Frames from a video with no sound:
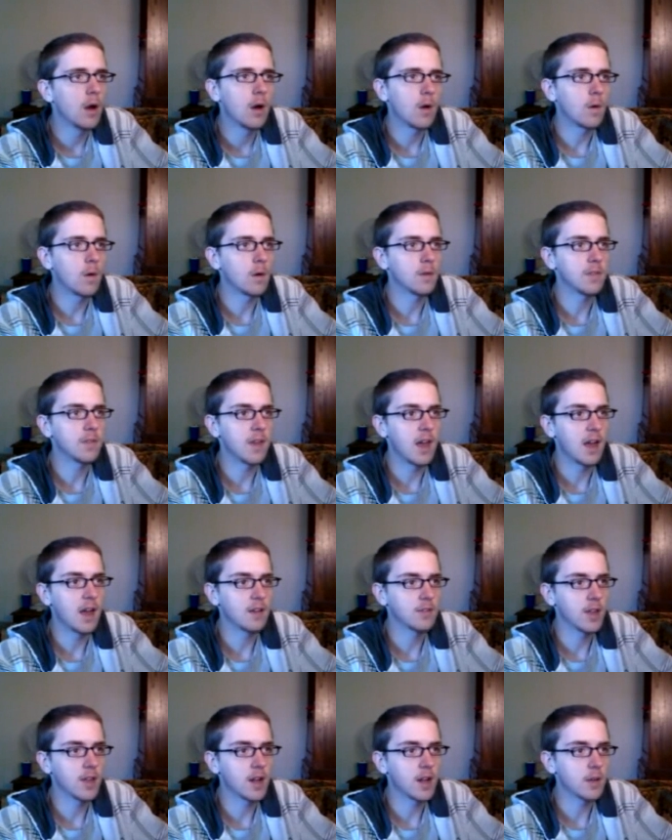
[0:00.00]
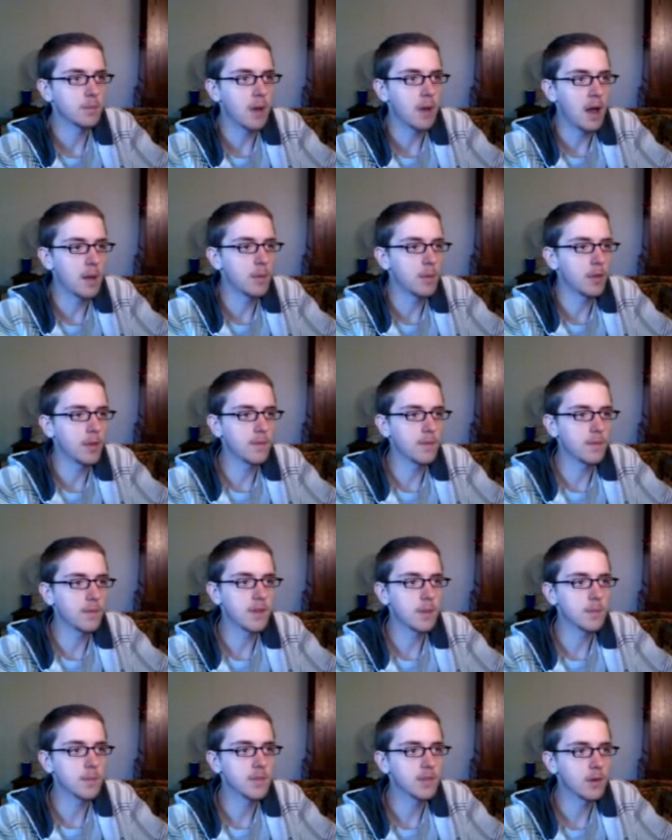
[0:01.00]
or if they have, like, a Bible of
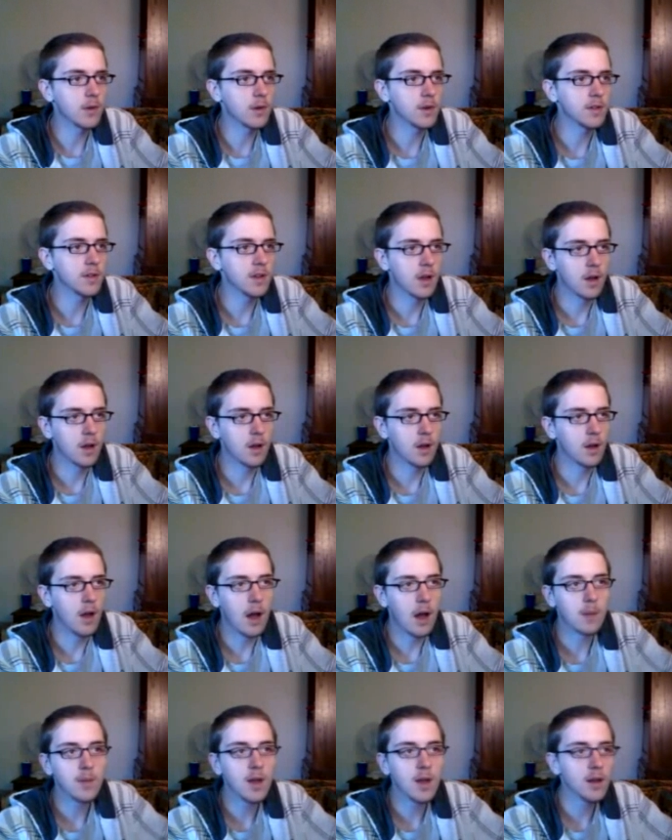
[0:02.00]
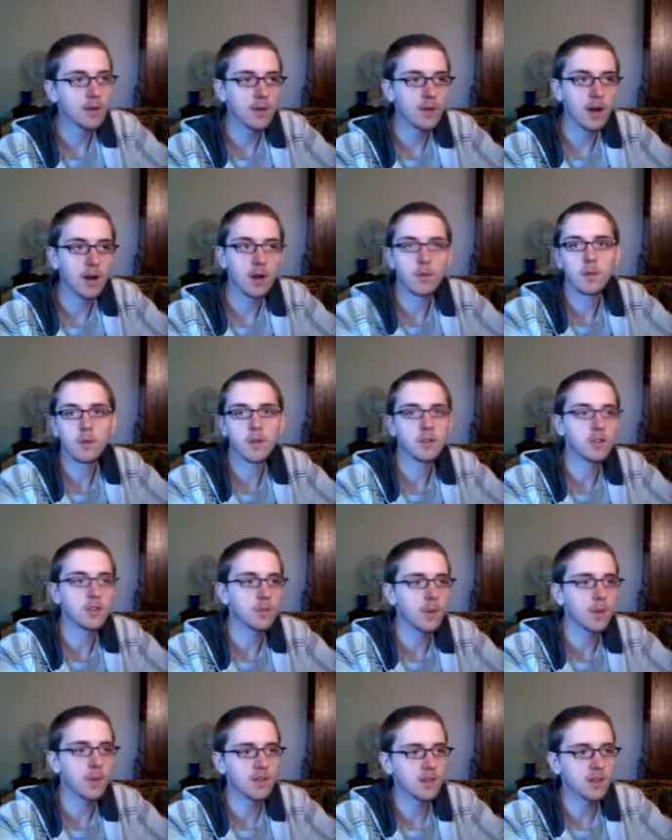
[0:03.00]
some sort. I'm not a very religious
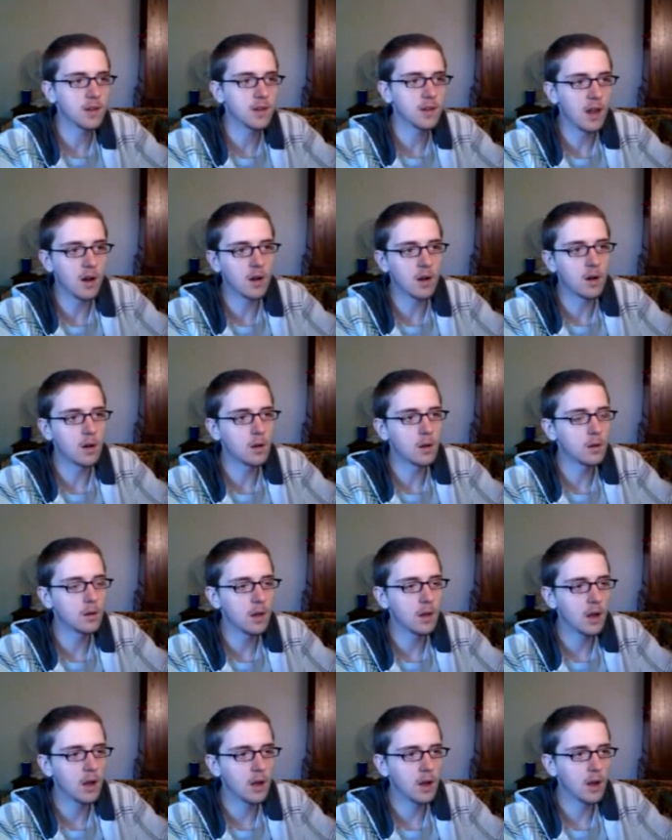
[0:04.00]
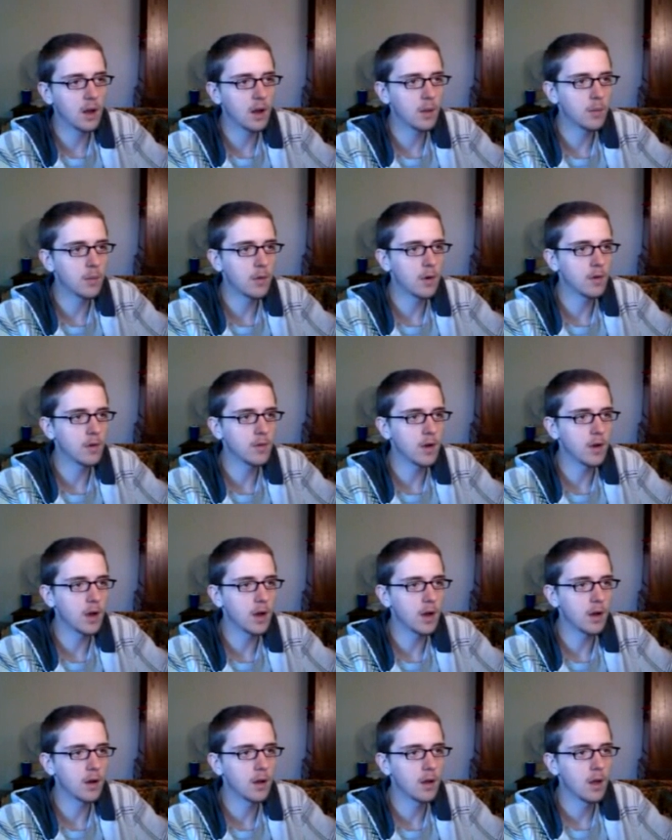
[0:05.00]
person at all. I'm more of
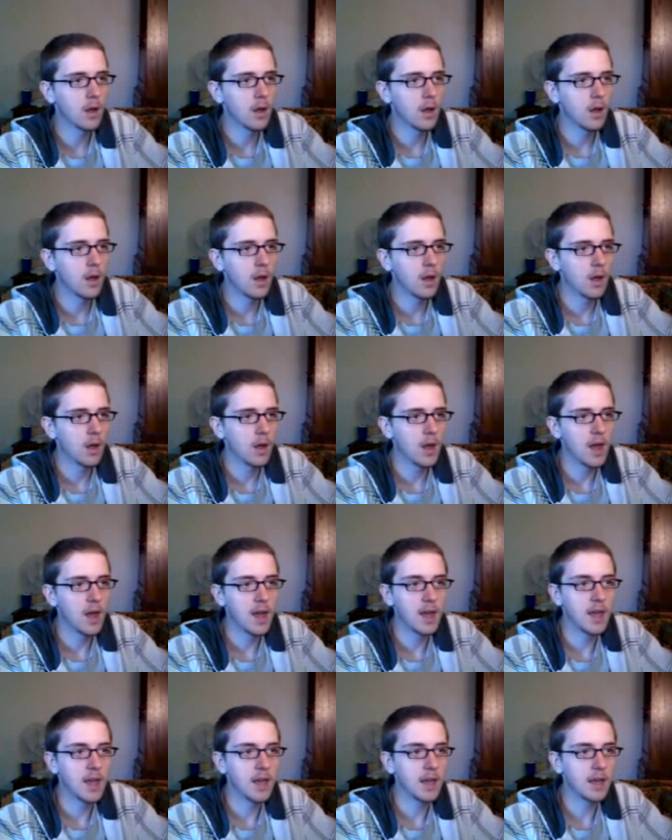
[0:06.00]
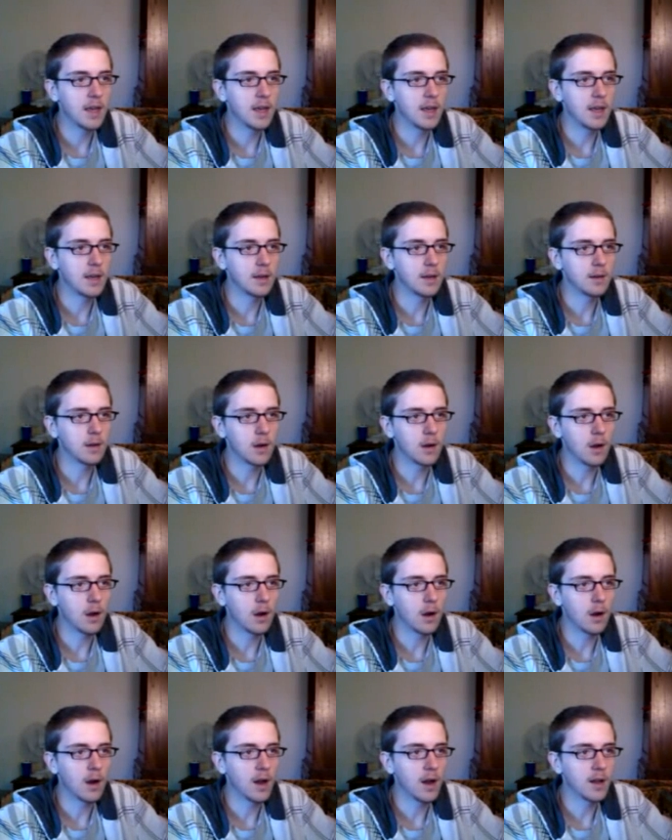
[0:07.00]
a, hey,
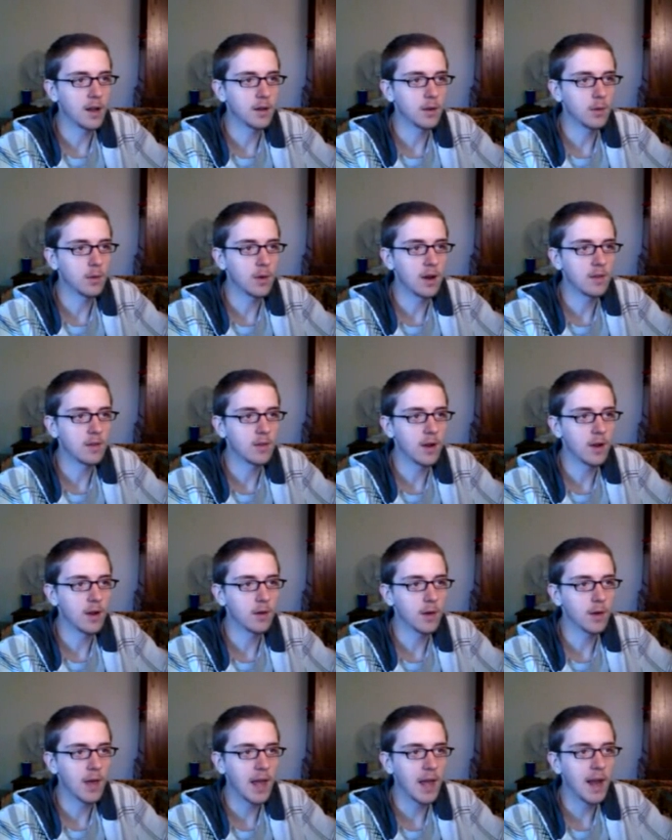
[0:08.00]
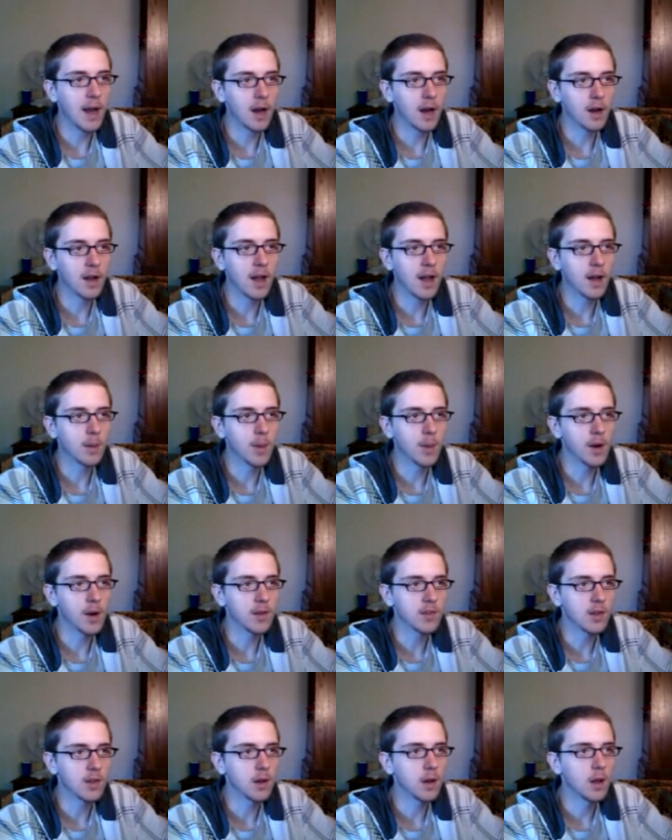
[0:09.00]
alright, do whatever, I don't care kind of
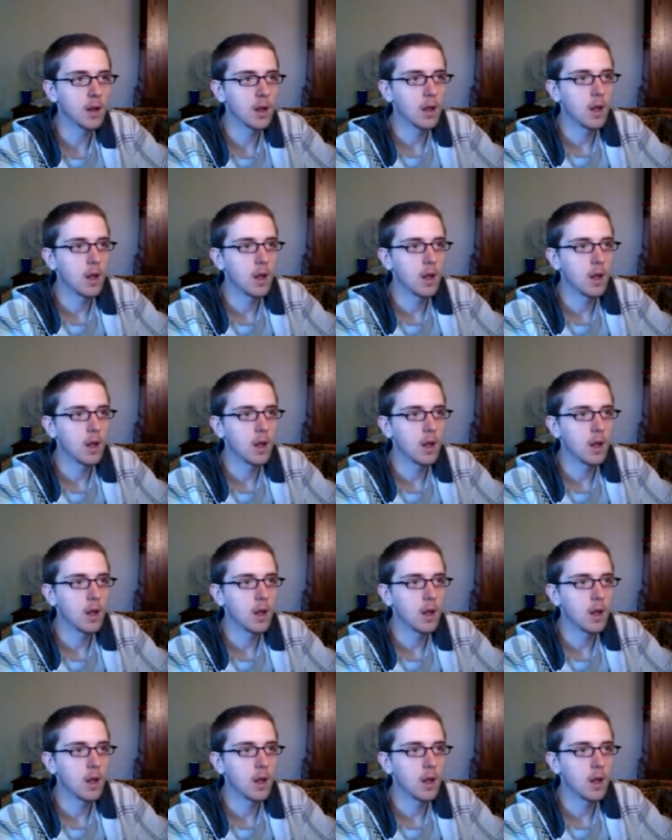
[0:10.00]
person.